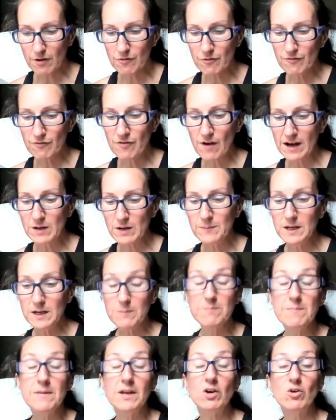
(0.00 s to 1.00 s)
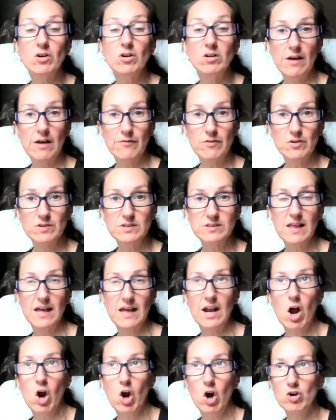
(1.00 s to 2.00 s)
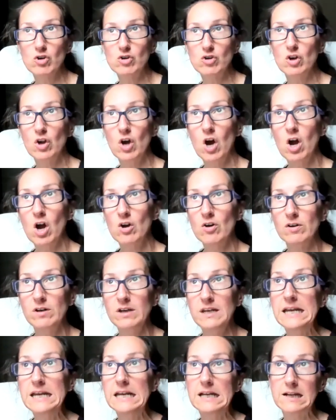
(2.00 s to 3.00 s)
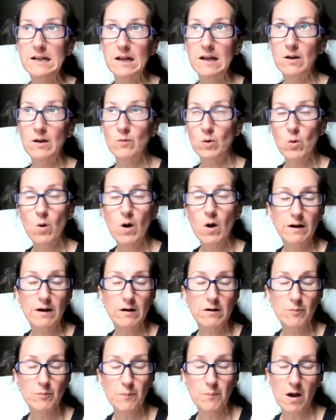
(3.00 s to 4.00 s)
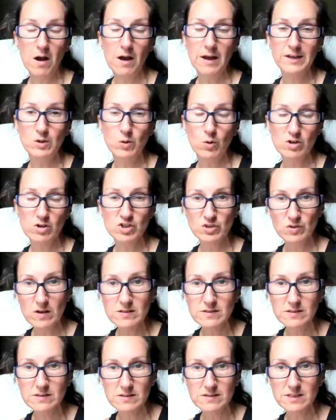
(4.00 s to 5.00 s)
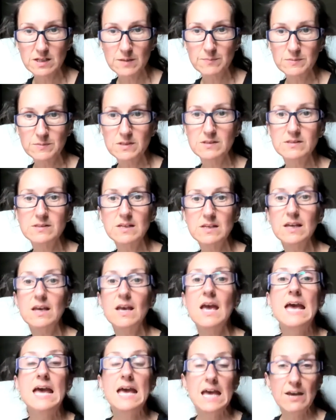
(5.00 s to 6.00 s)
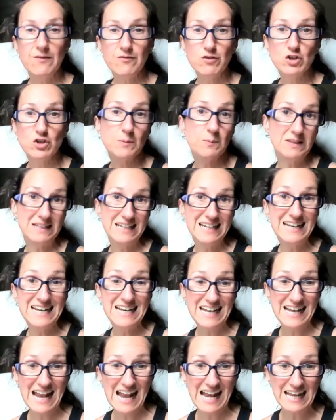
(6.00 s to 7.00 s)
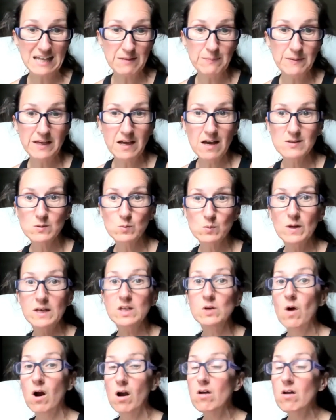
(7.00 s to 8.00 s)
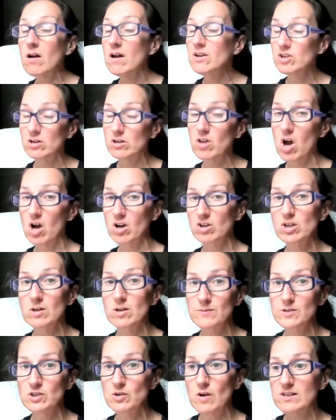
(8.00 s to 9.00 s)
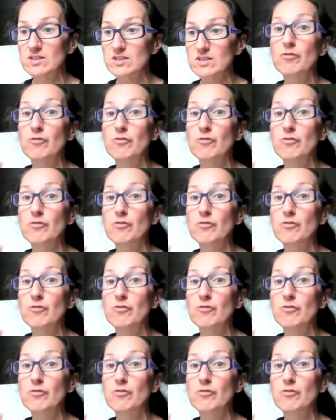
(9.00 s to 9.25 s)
vitamin and mineral levels that are needed and required by your stress system to see if you're depleted in any, because when you are under long-term stress, you